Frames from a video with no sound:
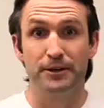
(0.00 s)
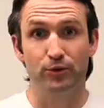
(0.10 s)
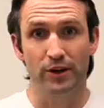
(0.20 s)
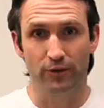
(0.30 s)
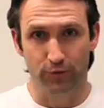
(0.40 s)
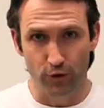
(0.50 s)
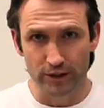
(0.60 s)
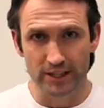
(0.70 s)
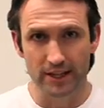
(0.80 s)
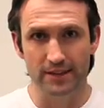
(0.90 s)
Between the
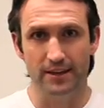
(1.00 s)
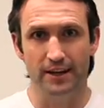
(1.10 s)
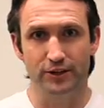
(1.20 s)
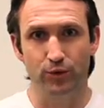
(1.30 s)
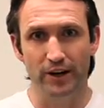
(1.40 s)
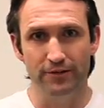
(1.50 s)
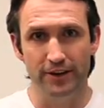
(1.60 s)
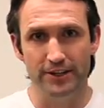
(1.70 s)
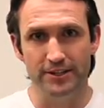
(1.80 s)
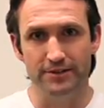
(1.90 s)
14th and
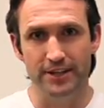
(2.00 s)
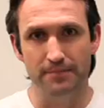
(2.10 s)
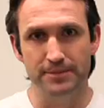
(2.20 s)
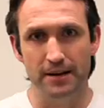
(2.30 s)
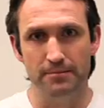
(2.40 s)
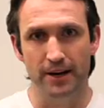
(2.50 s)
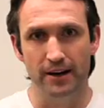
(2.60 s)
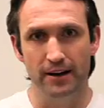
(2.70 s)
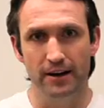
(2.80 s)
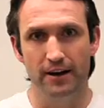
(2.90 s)
21st of September,